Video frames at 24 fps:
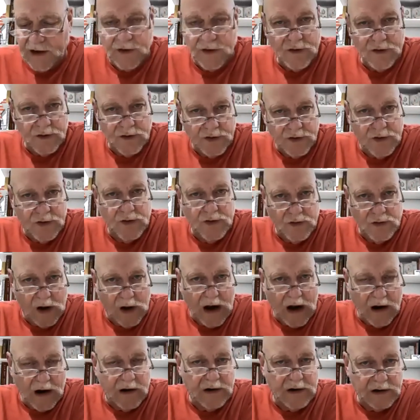you
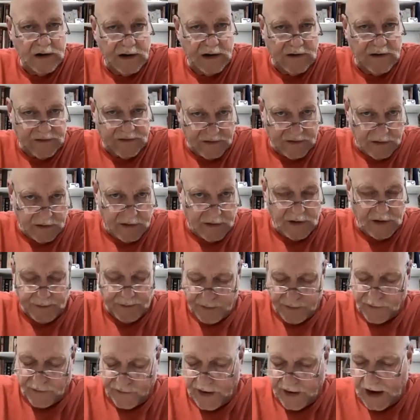are considered a
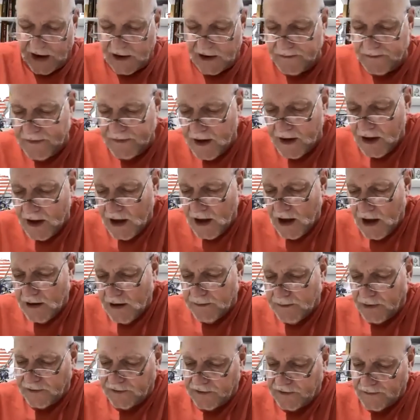profane
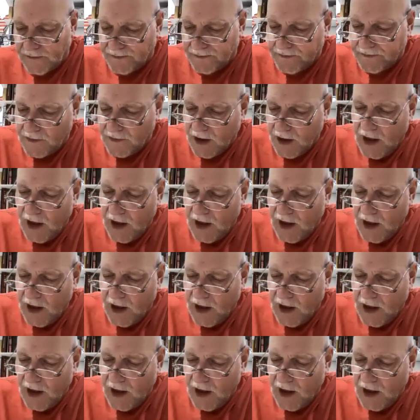person.